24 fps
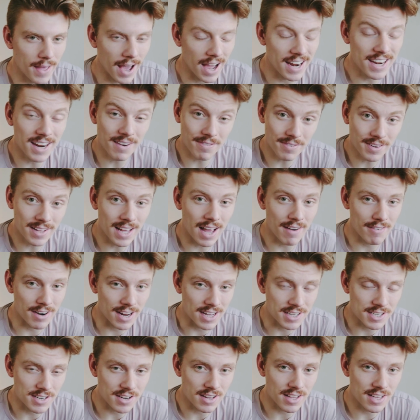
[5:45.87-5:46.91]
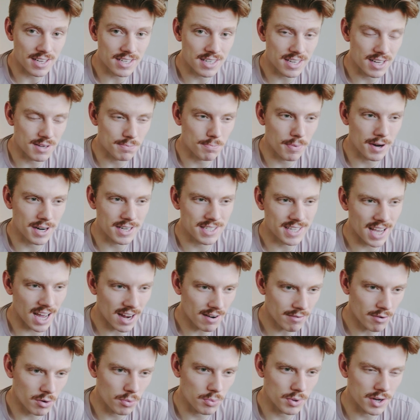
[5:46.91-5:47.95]
I definitely have an answer to this, but it's kind
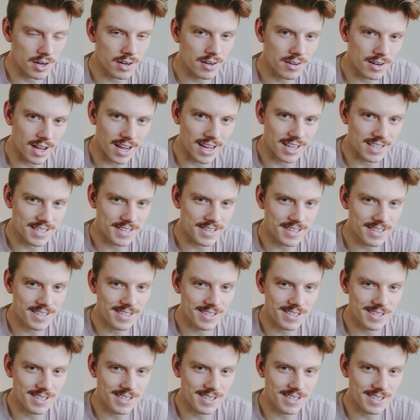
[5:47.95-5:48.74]
of a weird answer.